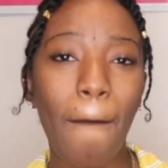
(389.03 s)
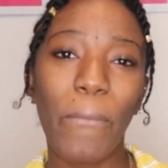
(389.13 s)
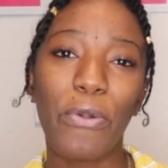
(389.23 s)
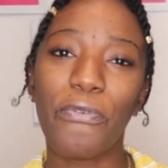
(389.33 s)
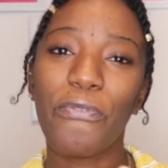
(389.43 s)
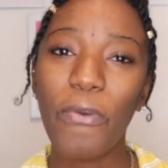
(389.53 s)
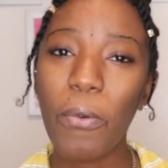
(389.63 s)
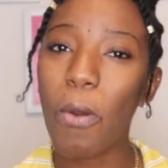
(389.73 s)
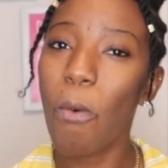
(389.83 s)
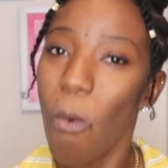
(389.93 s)
but
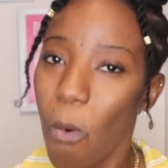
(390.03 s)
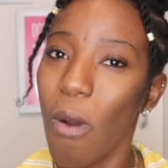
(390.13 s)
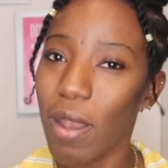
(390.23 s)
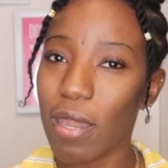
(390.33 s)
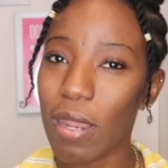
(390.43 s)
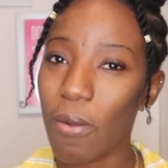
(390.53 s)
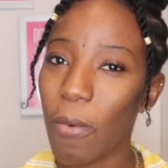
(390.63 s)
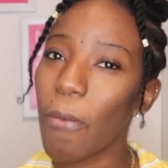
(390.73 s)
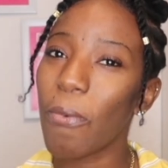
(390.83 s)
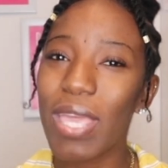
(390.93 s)
for one,
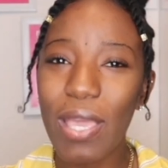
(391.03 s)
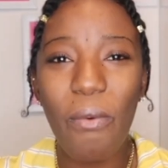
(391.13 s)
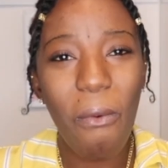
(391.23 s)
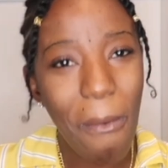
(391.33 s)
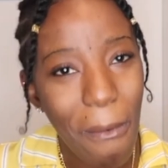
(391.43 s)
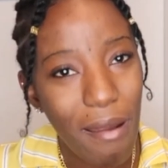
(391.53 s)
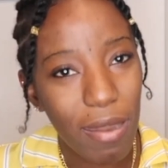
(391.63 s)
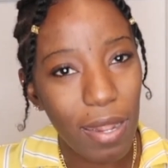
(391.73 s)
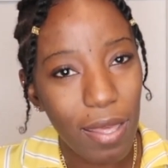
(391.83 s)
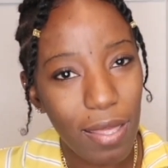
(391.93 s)
what we
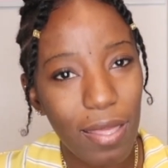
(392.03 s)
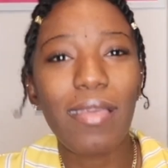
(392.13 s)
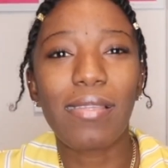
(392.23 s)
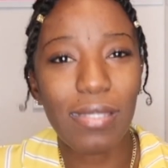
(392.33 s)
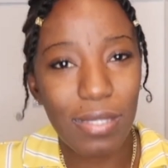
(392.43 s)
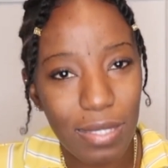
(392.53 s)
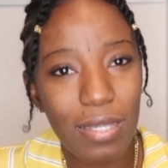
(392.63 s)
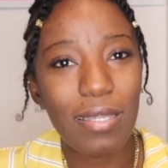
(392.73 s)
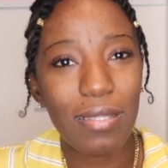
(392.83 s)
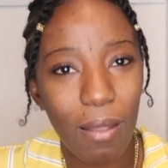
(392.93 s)
own is
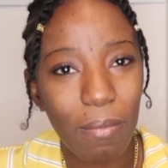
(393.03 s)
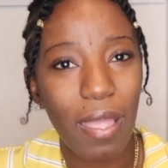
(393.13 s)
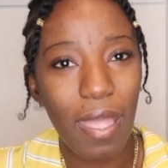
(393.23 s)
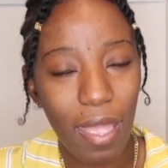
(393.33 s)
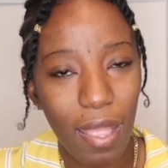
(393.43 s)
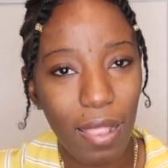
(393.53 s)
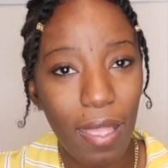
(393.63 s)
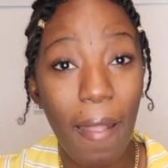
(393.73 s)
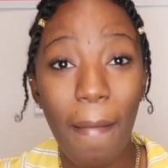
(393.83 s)
DWL.